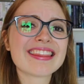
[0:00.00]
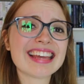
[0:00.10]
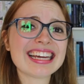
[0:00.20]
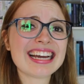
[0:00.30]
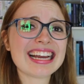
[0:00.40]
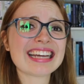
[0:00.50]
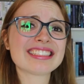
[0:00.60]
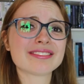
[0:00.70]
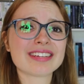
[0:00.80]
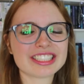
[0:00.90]
Then I
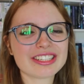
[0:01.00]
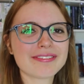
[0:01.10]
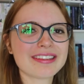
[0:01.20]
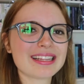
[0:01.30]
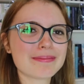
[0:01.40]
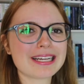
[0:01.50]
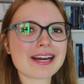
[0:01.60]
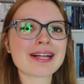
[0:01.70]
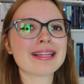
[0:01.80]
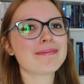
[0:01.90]
had to rush off a little bit
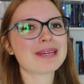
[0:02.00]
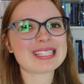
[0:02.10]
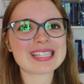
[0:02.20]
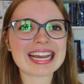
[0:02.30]
early because